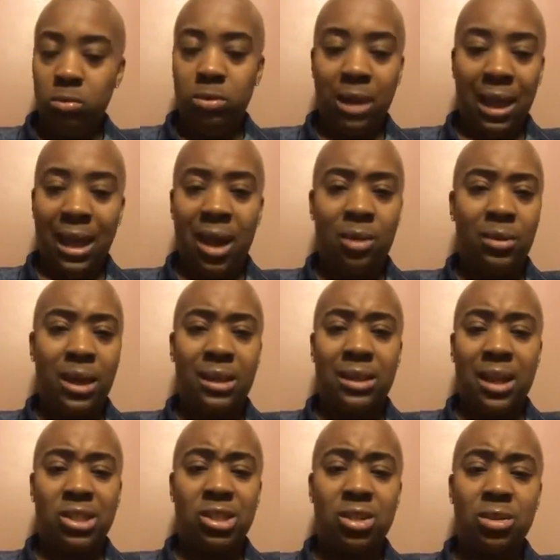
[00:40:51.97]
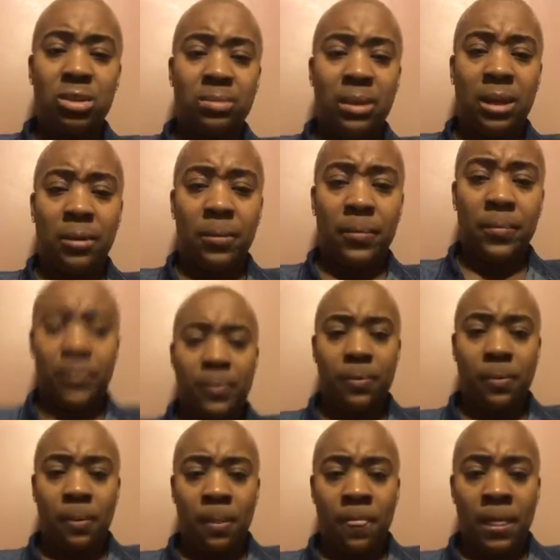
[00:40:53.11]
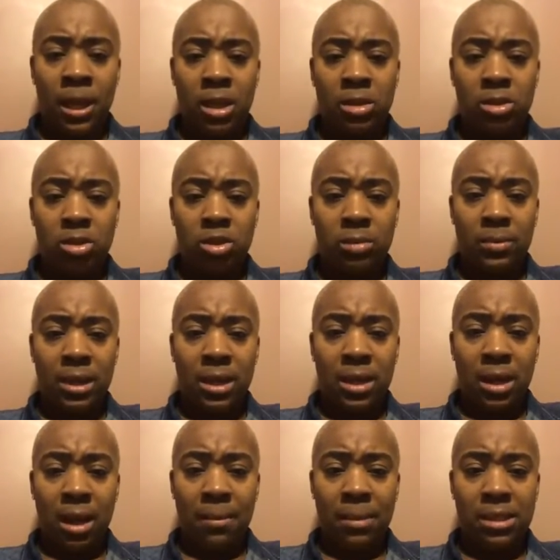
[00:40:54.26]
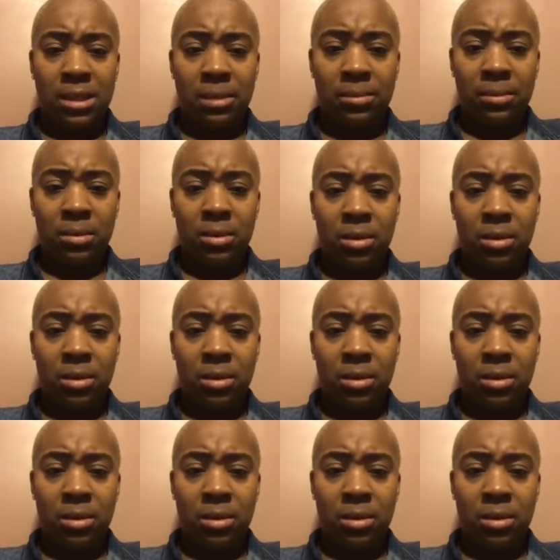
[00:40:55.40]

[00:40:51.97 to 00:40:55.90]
Like I don't like that. Excuse me. Social media did not mess up